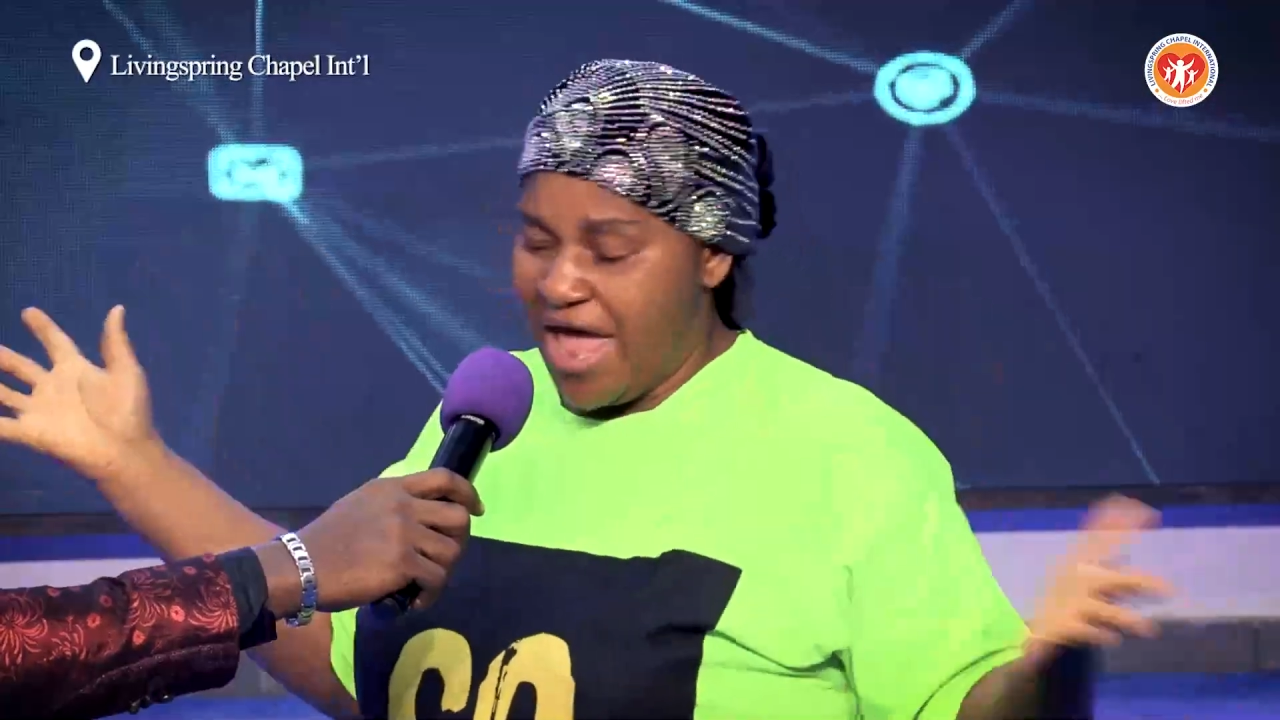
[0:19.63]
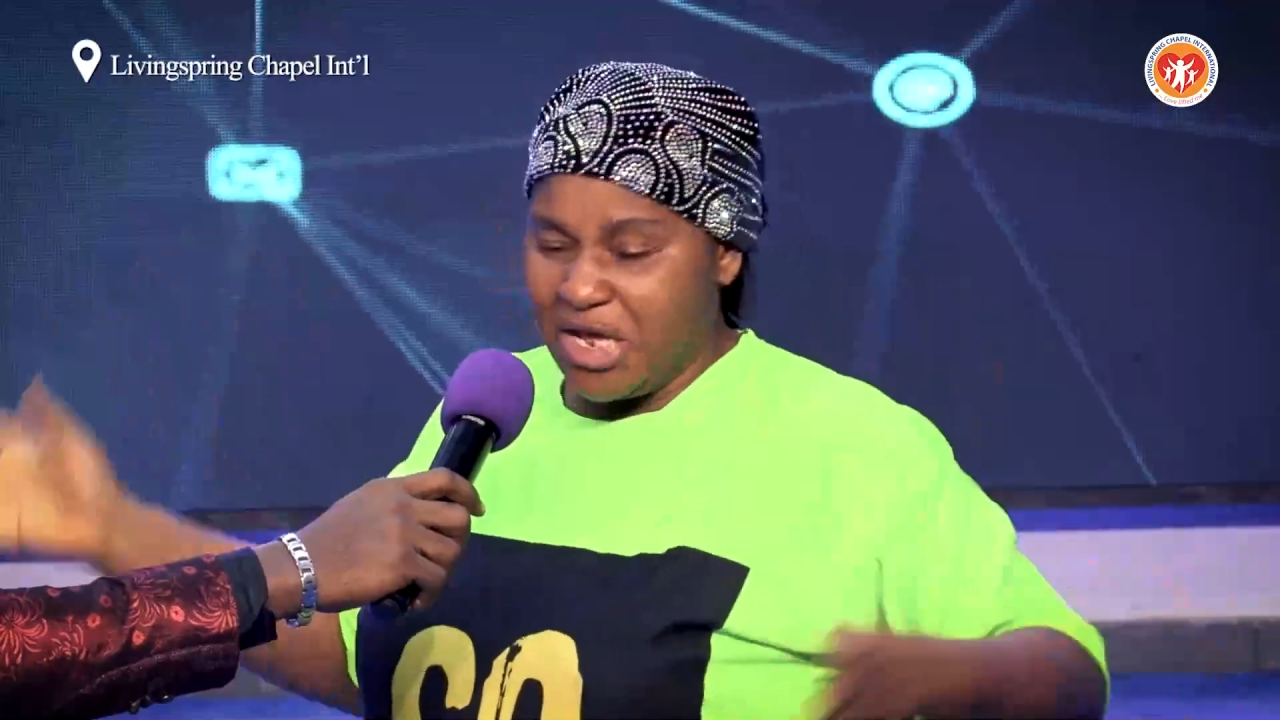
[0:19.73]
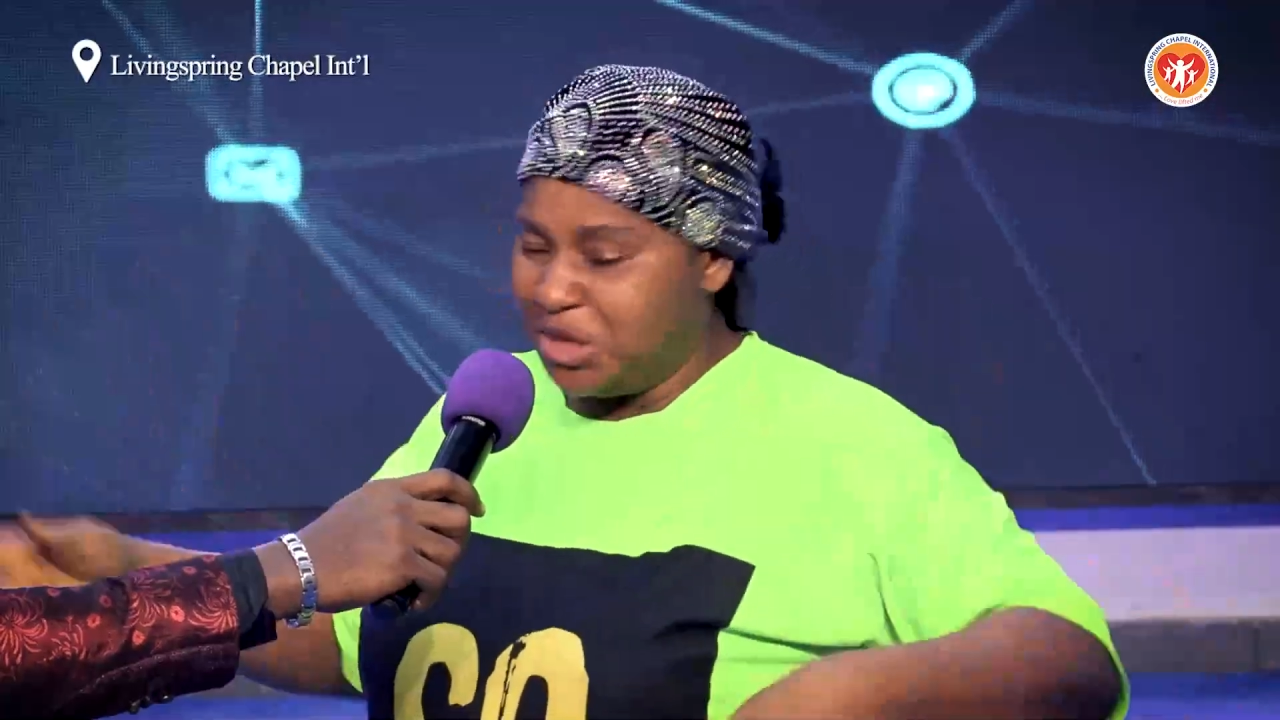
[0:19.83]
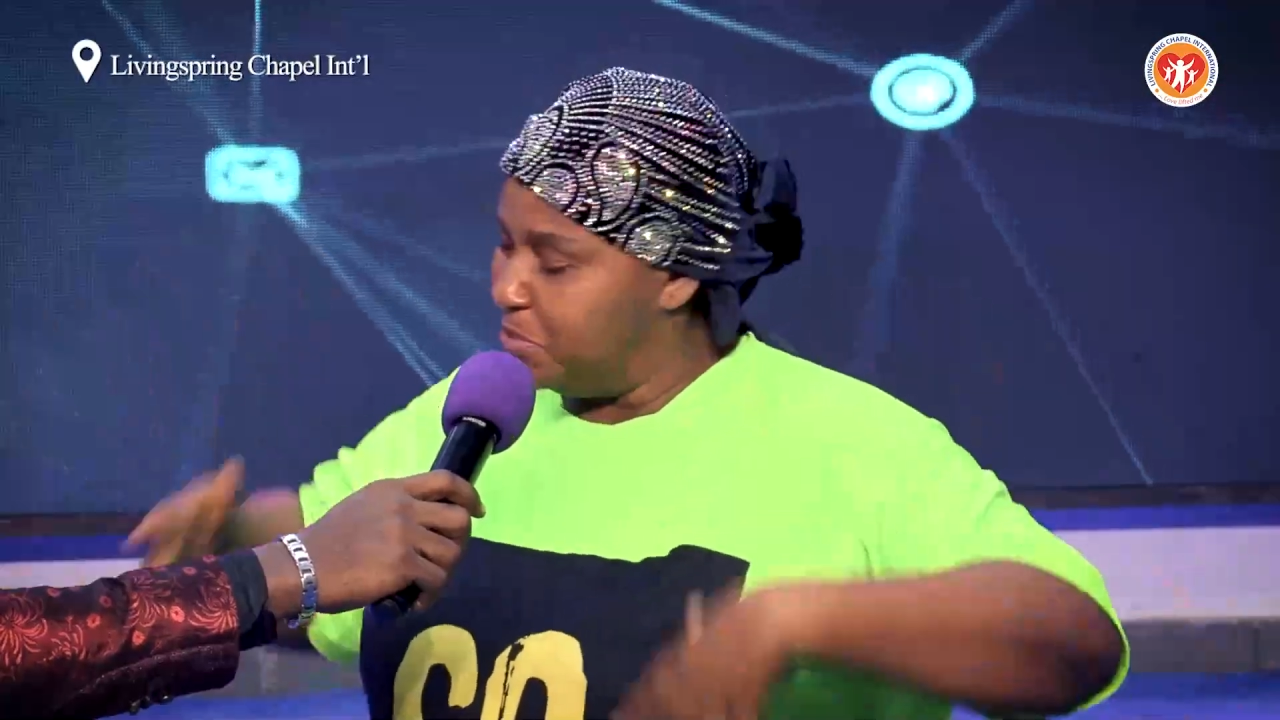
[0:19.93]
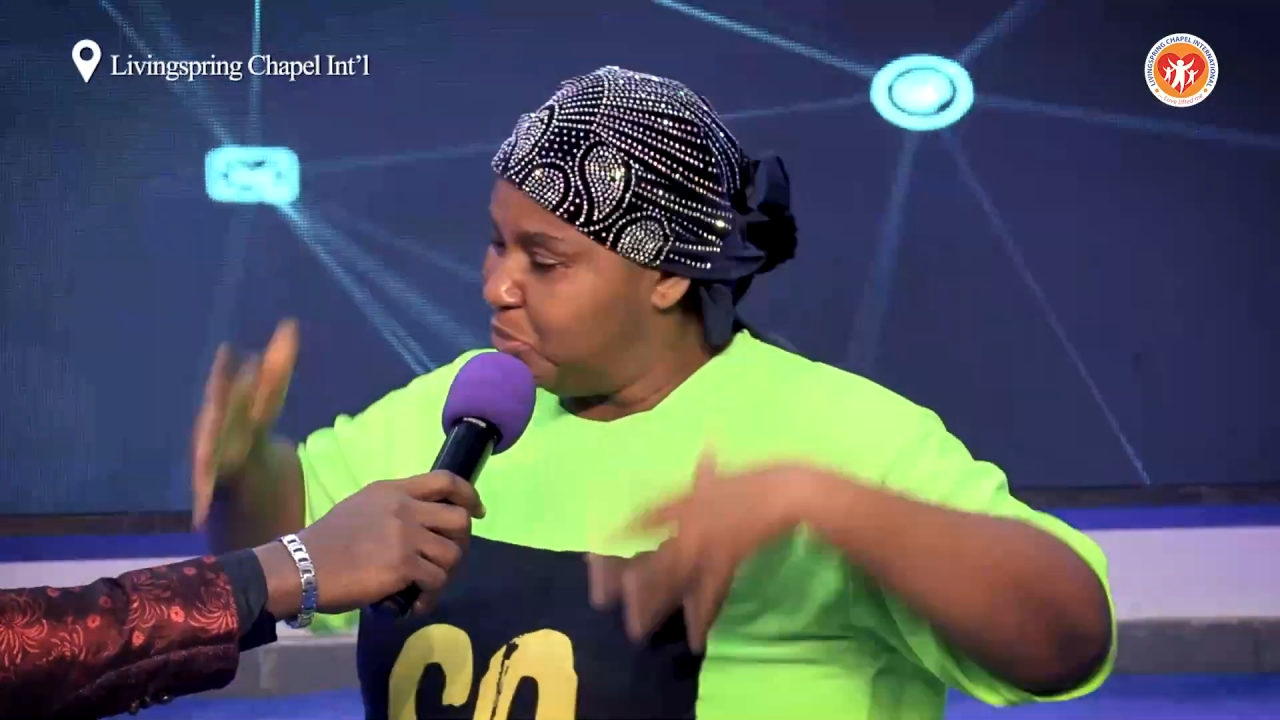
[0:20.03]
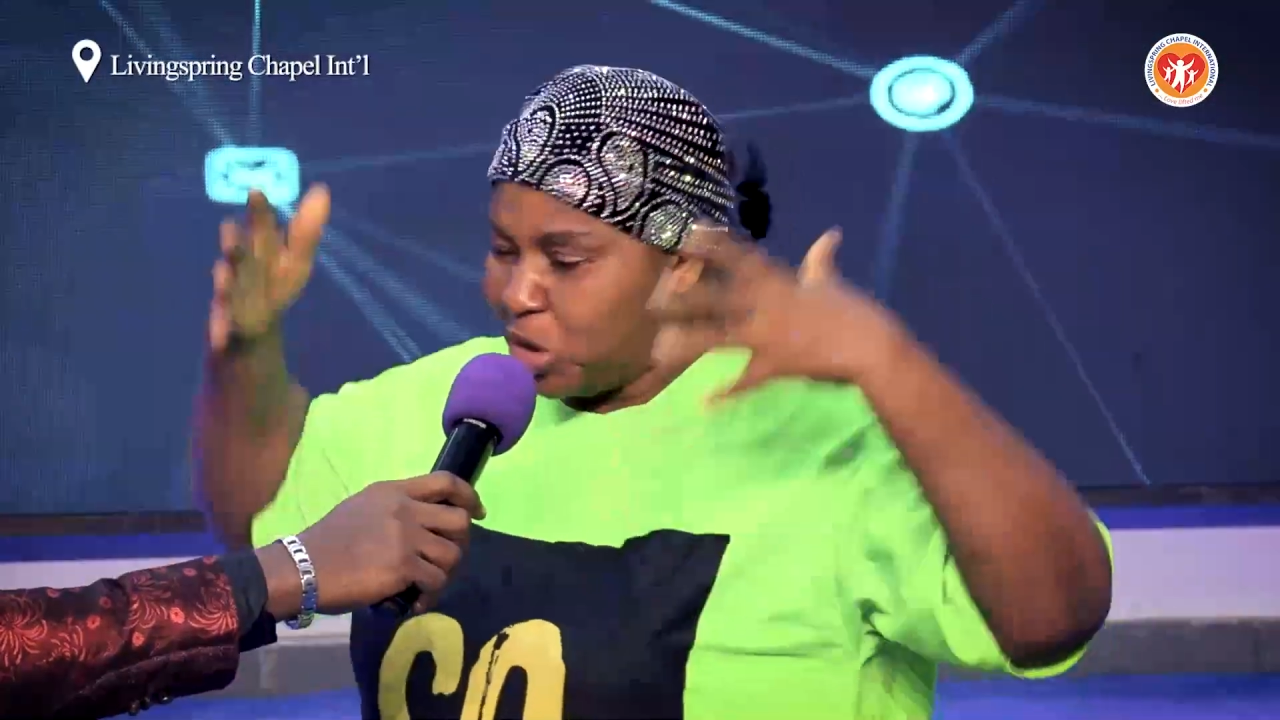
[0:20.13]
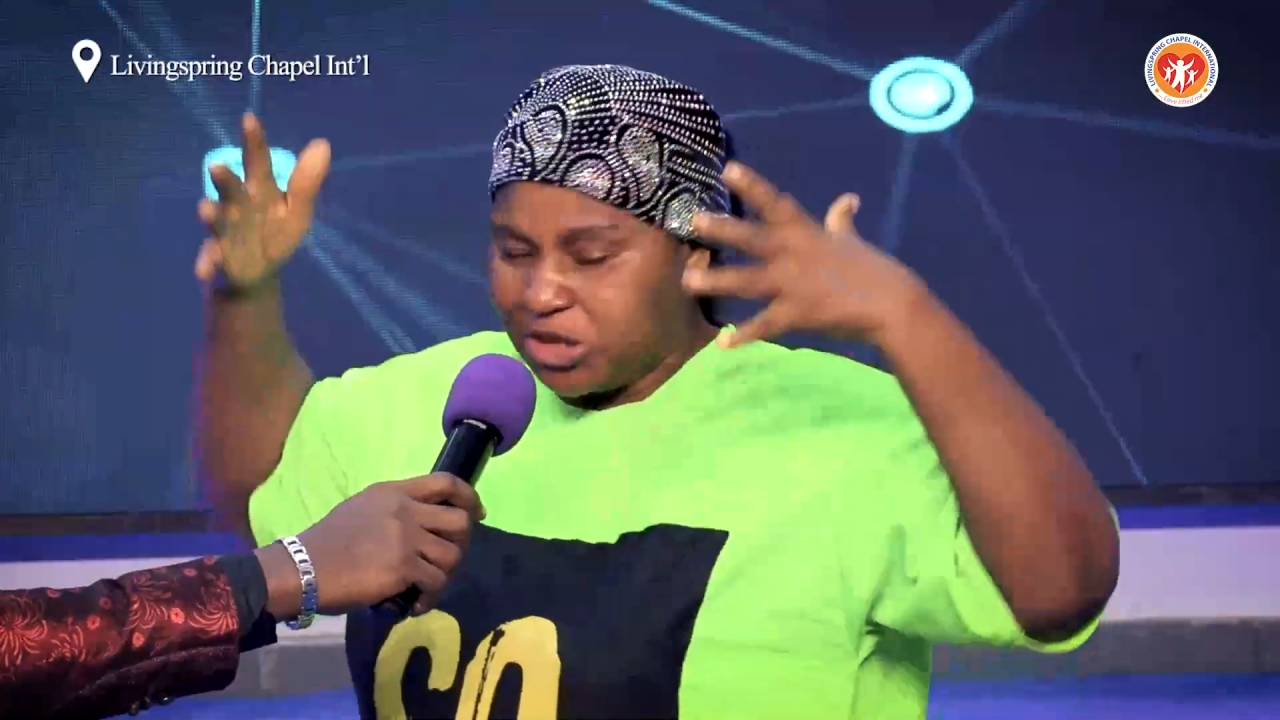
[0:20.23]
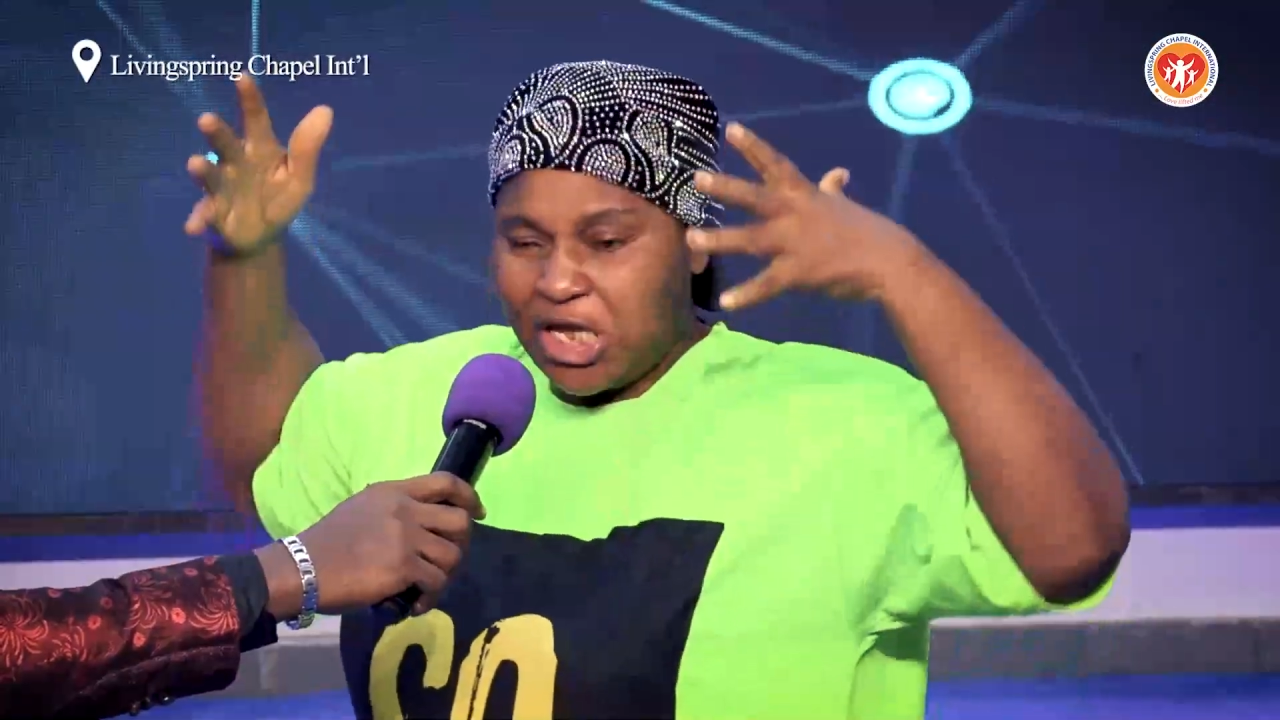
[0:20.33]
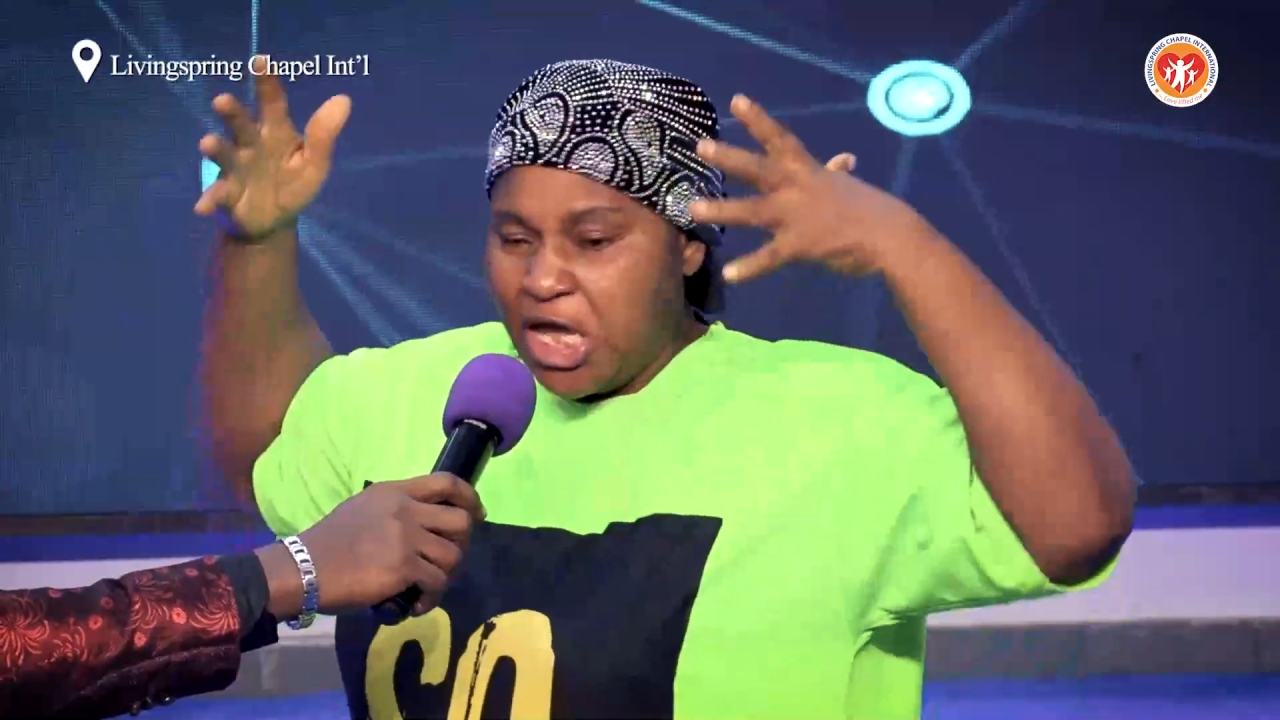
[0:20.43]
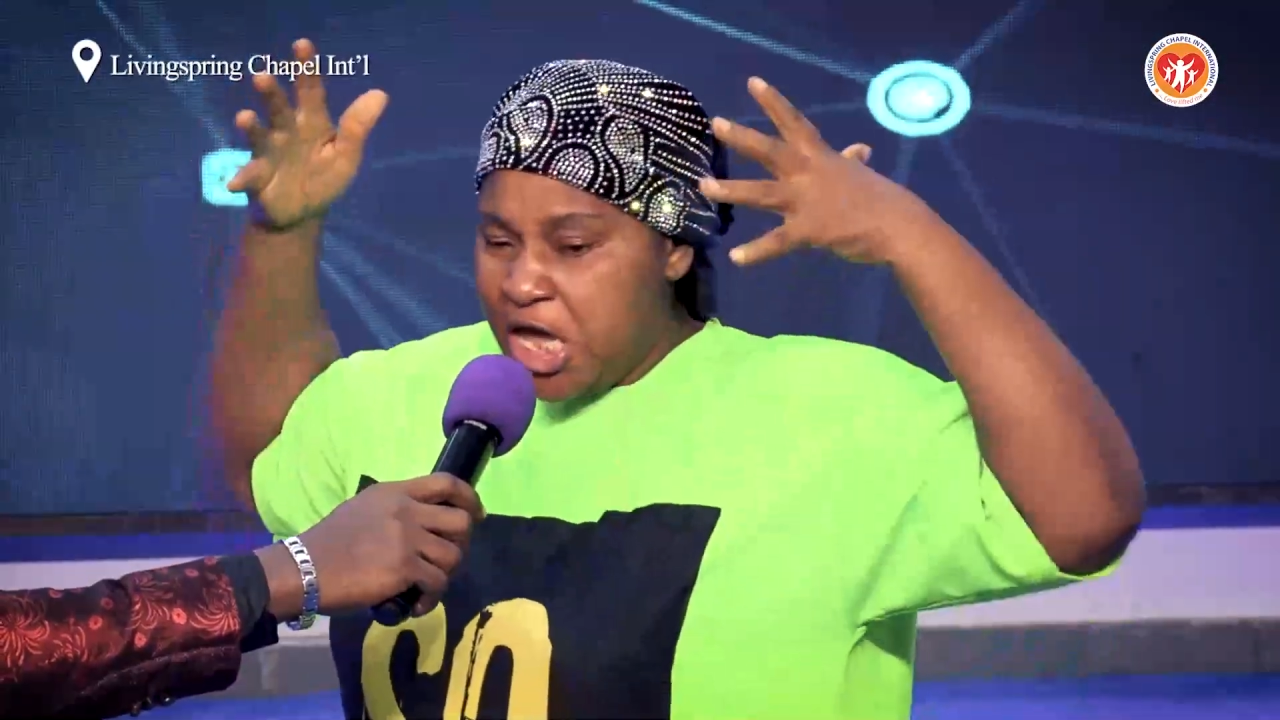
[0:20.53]
a jeep
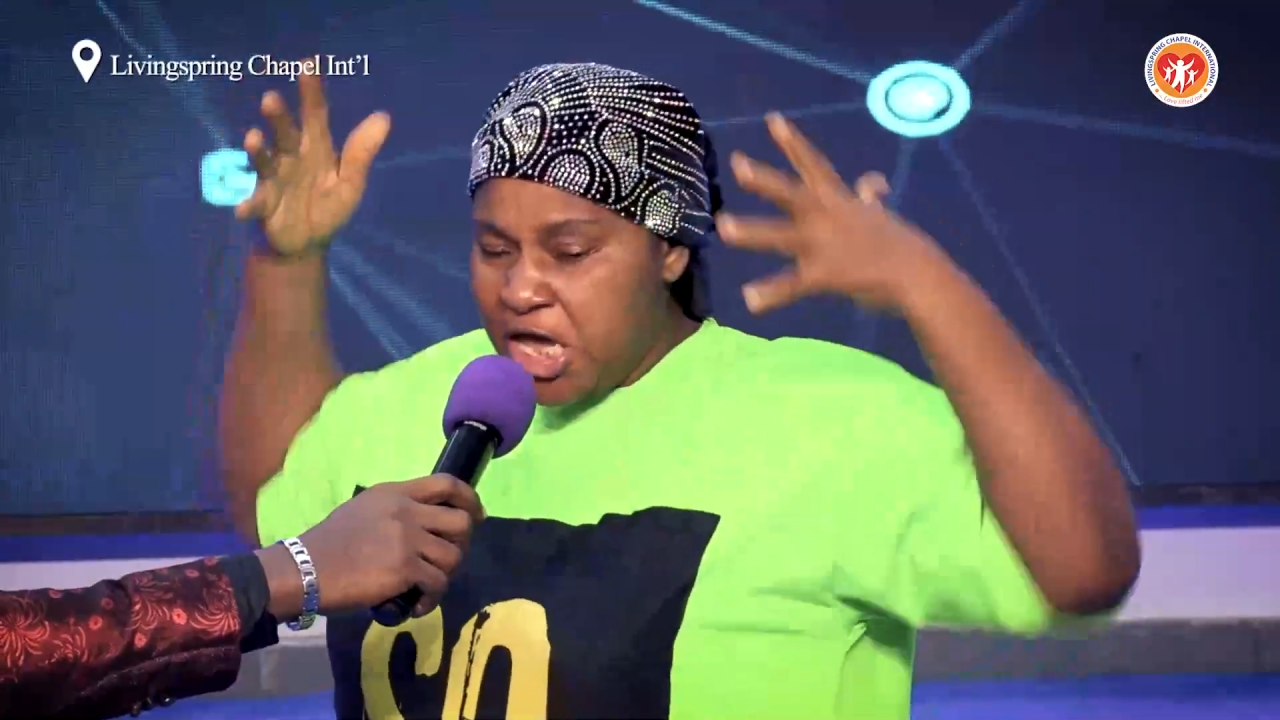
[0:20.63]
just